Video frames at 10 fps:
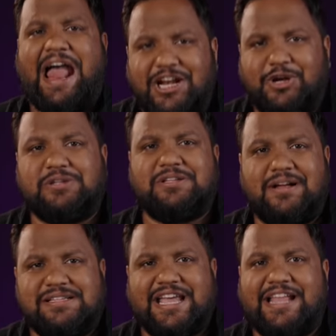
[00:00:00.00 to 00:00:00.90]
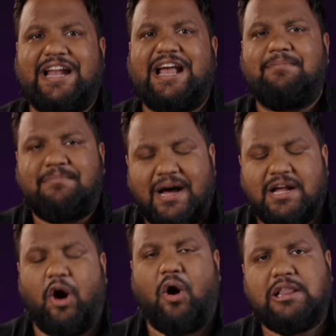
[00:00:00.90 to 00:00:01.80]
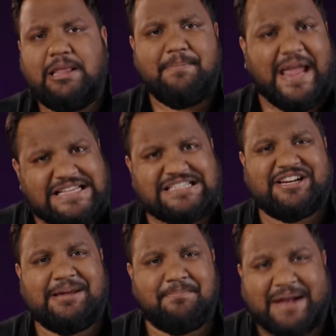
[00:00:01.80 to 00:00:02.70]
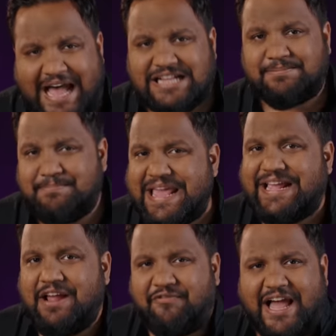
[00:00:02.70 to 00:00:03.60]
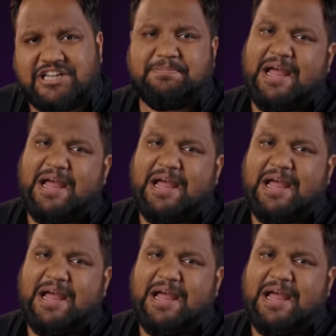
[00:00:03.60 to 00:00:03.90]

And it goes without saying that among all the mainstream mainstream brands making flagship